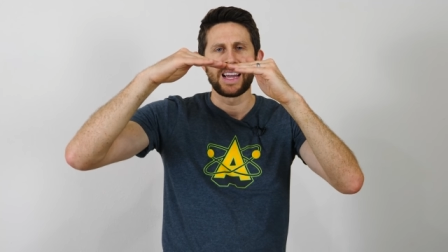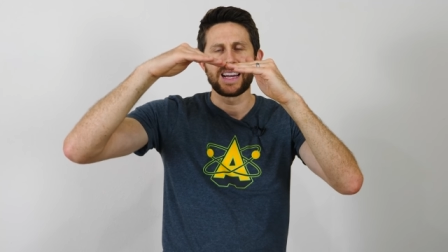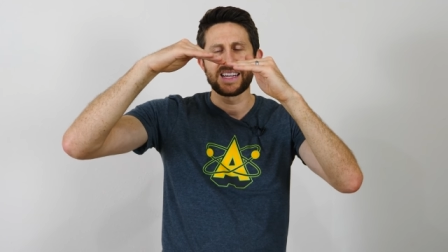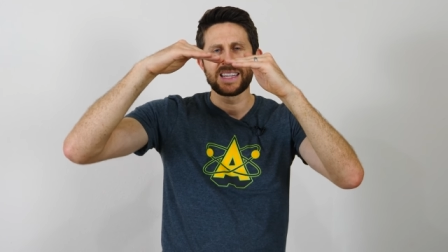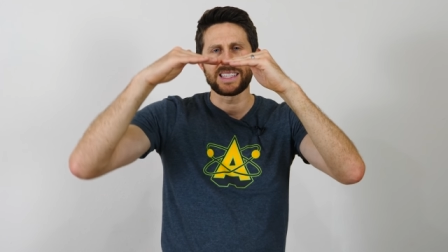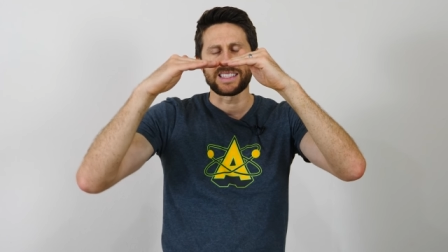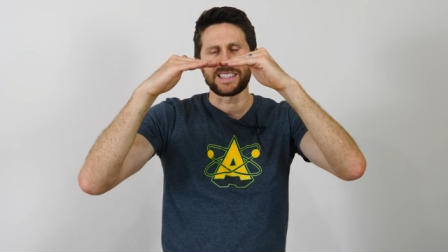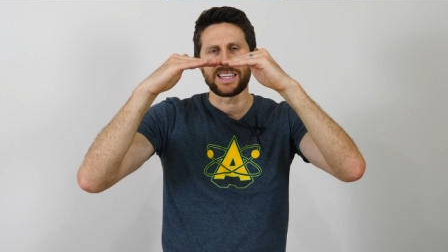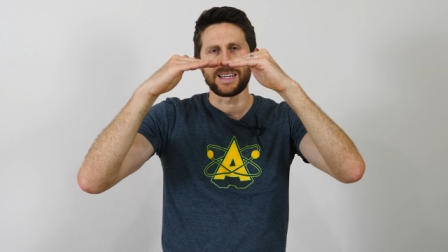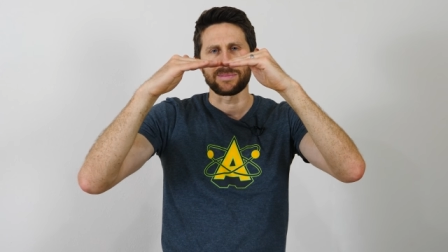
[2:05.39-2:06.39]
And as
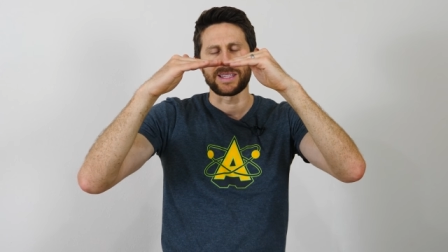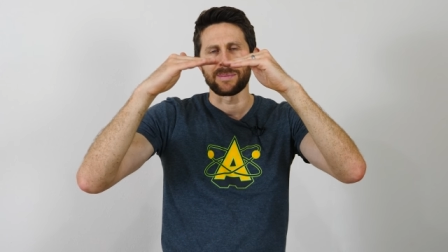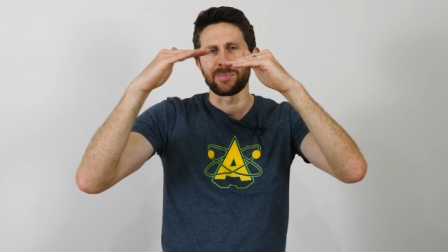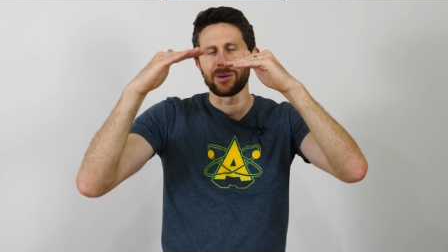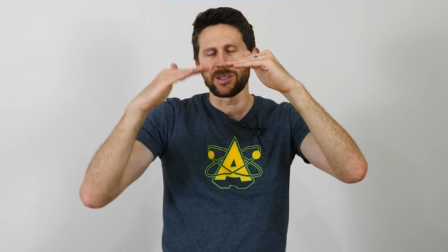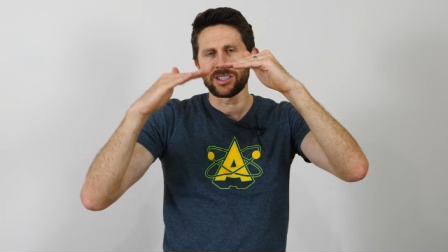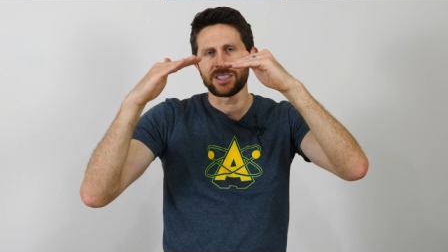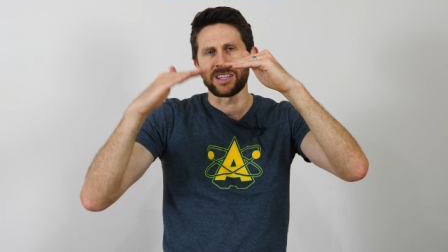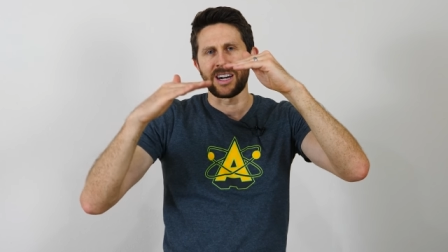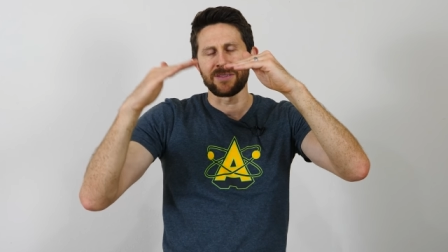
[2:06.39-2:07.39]
it tips, it
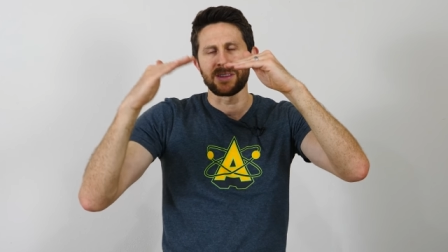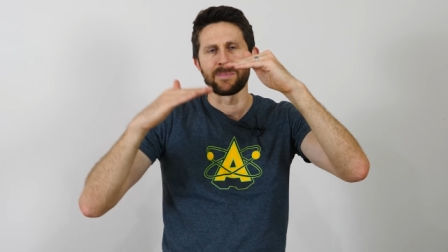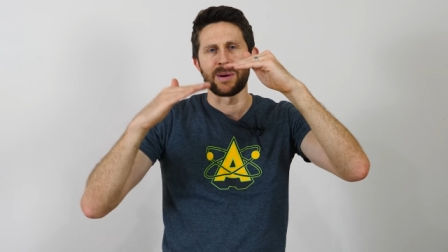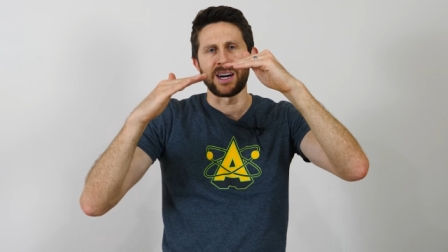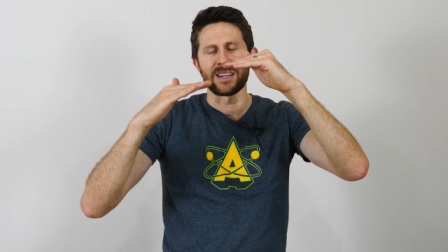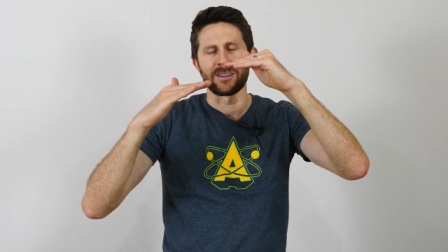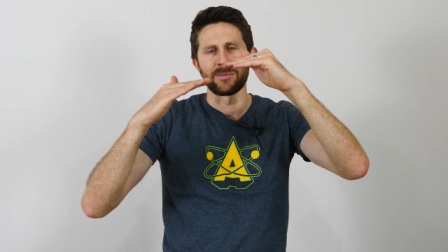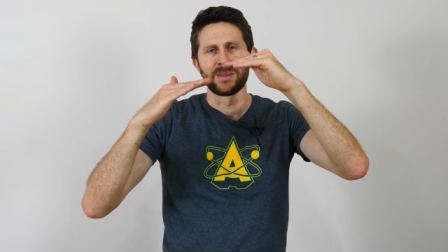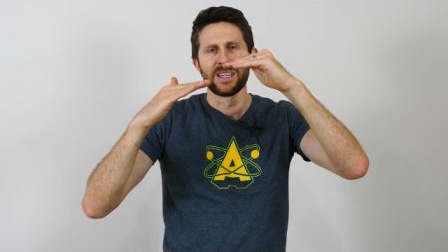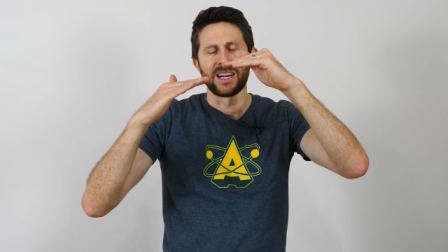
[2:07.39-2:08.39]
pushes off the
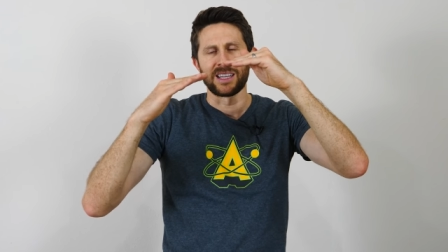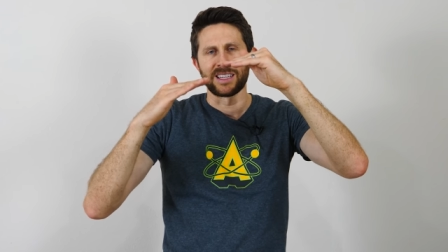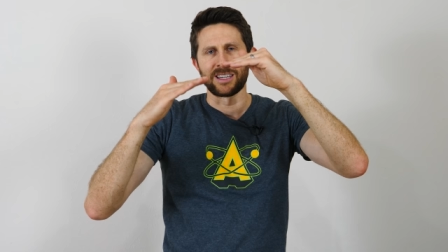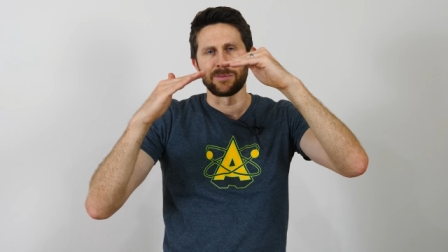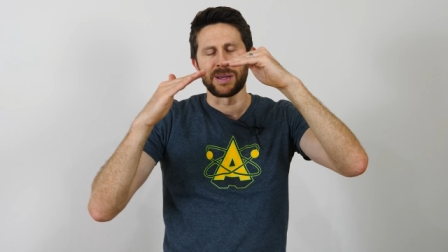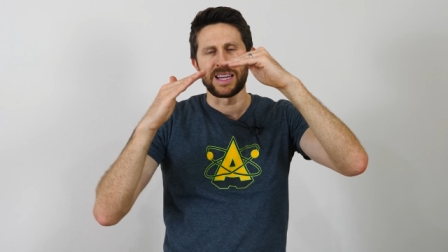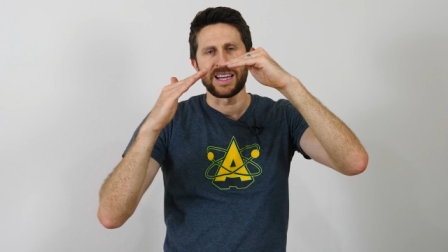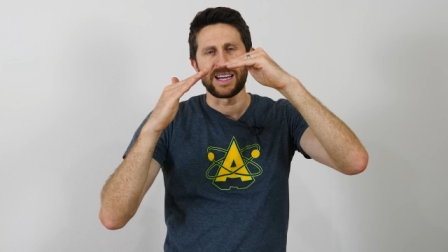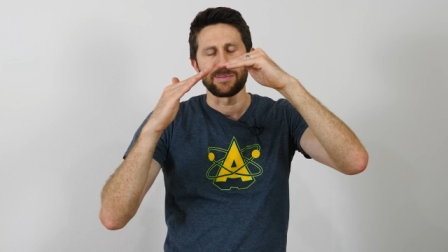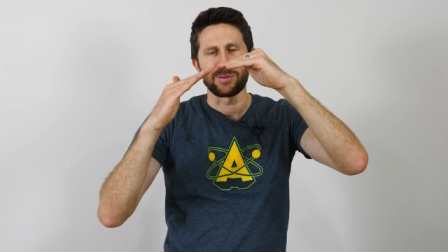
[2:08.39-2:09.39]
bottom a little
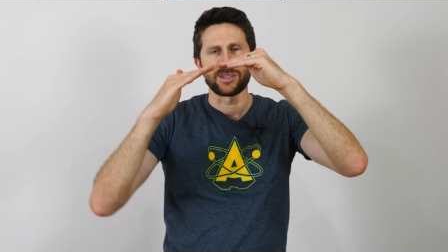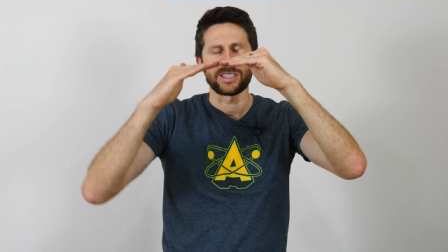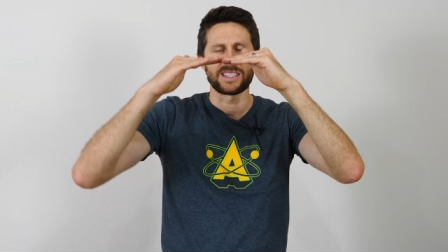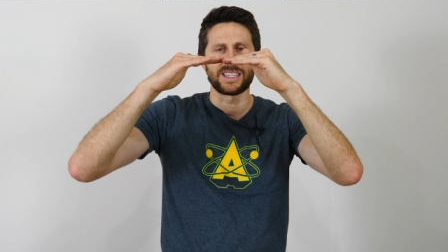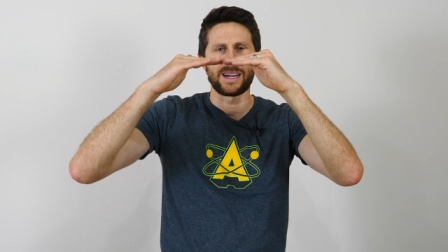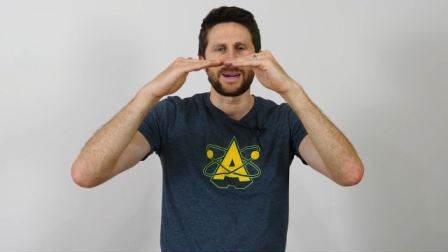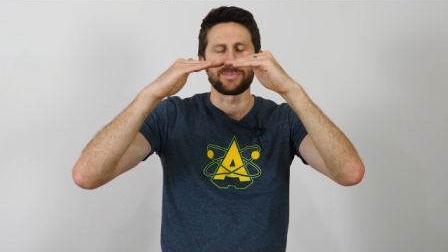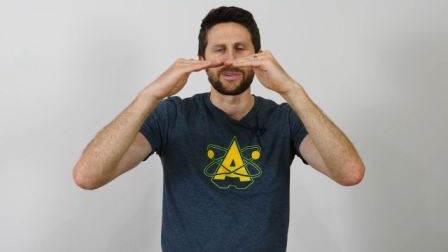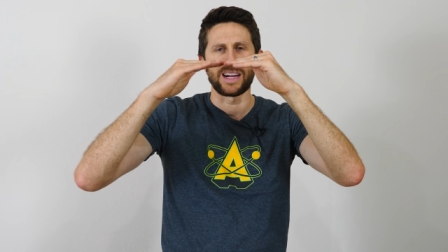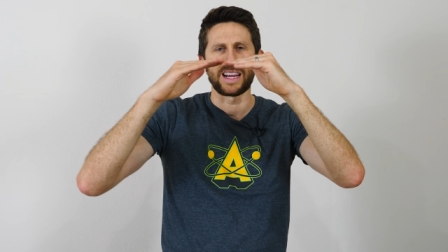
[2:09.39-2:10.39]
bit and pushes it
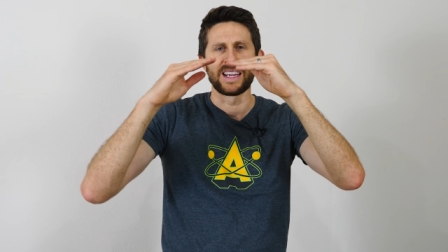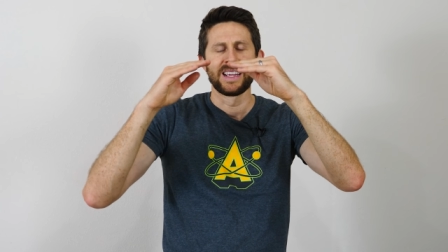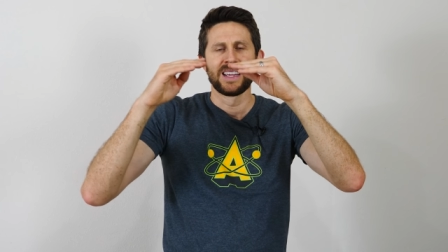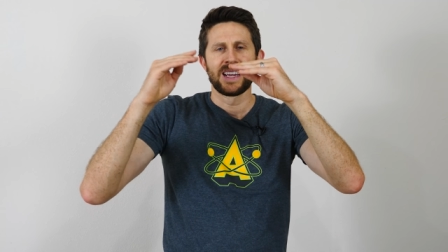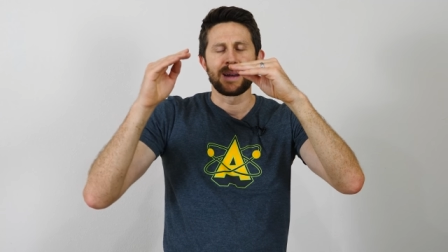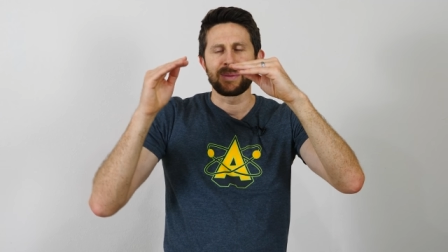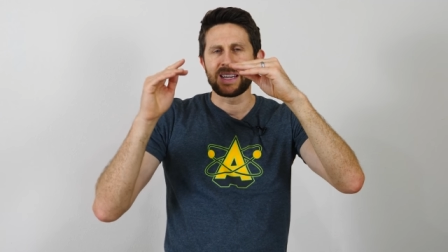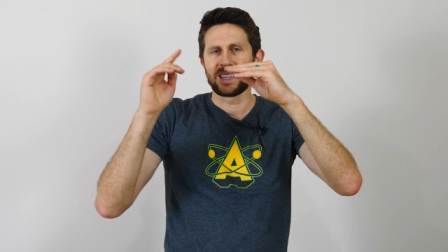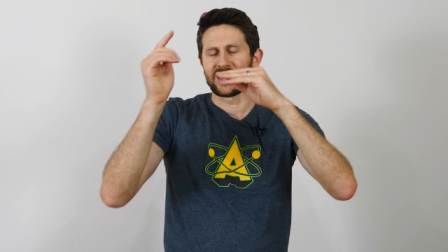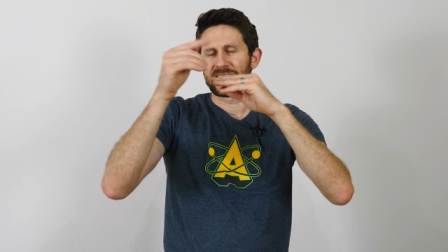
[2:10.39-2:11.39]
upright. And
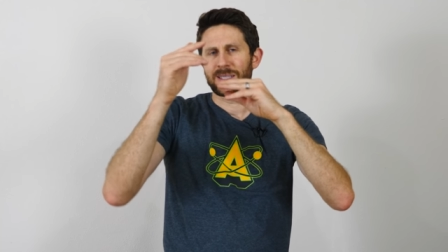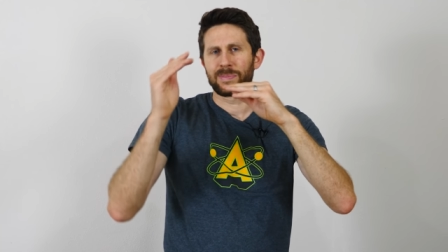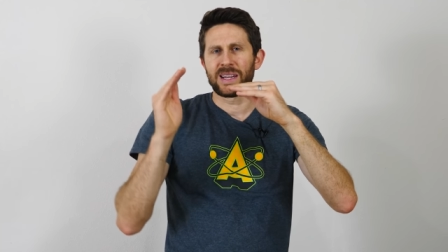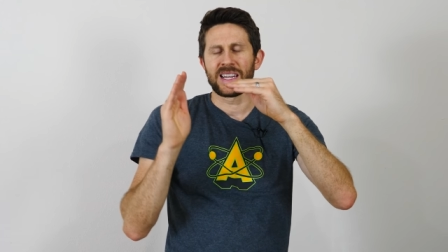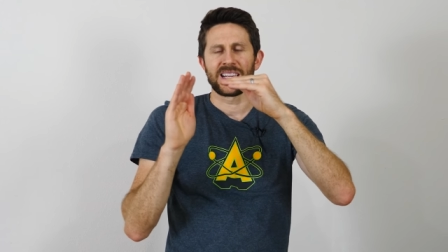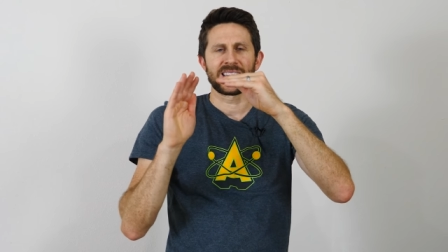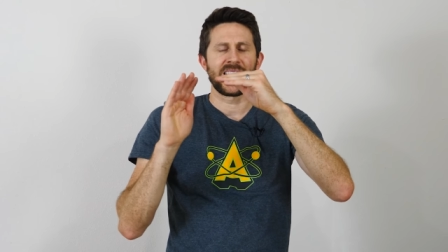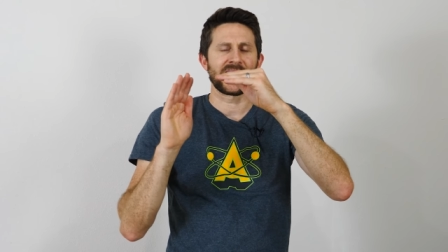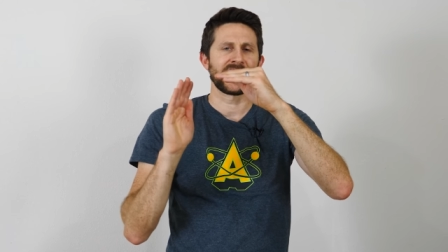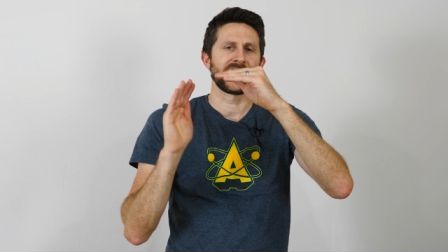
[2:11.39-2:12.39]
because it's spinning,
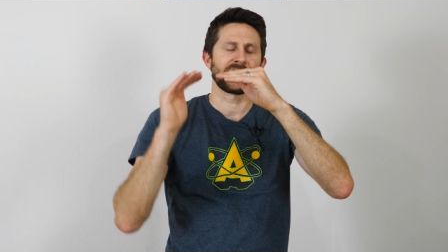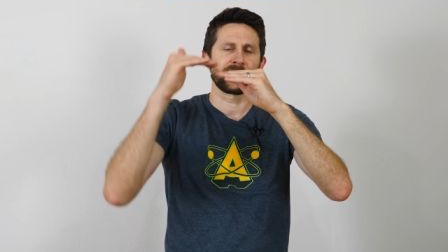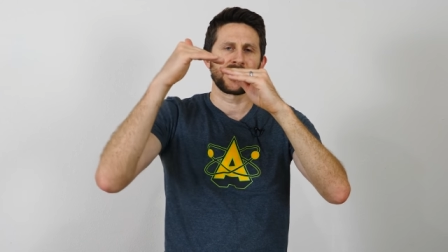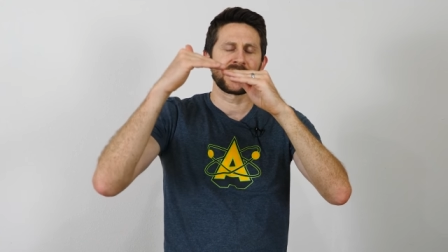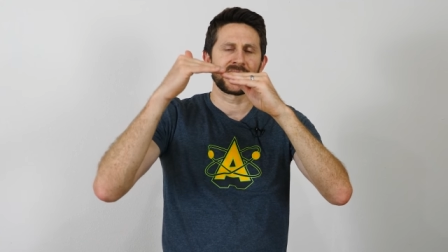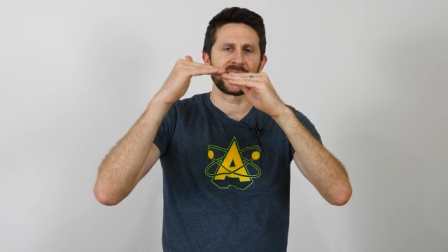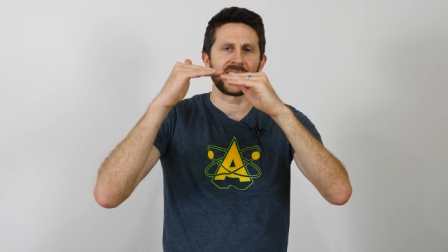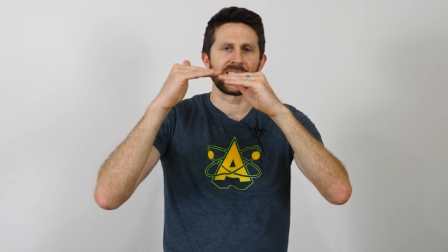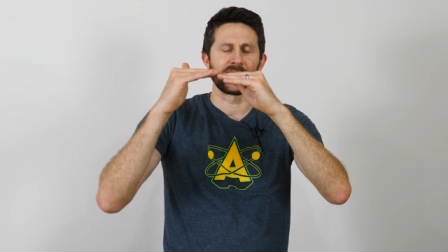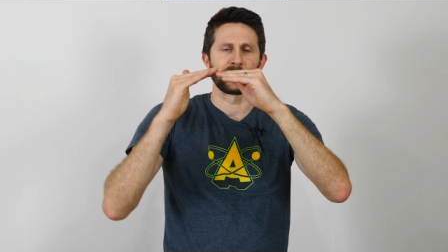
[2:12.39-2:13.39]
that can increase its
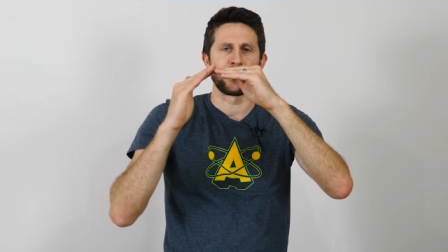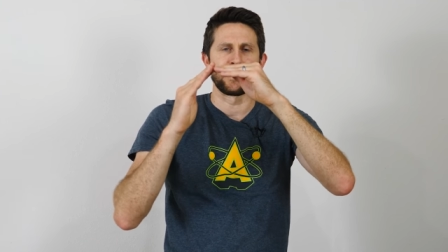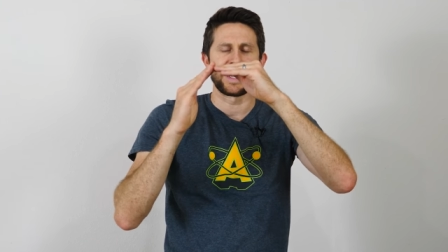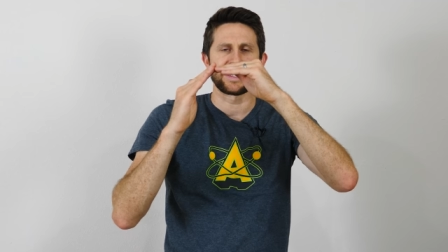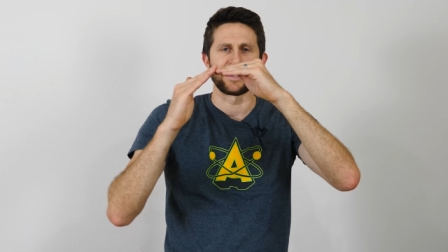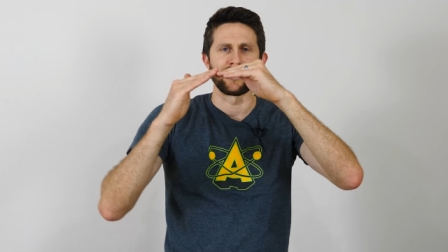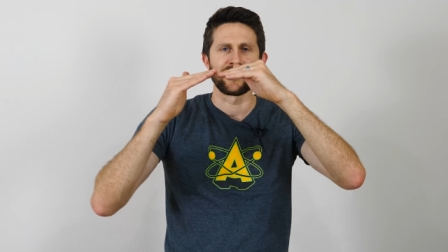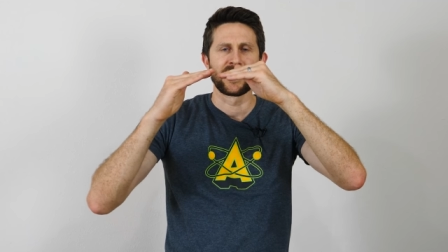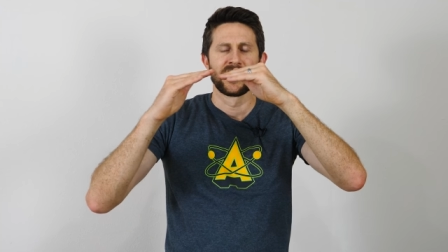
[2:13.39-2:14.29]
angular momentum.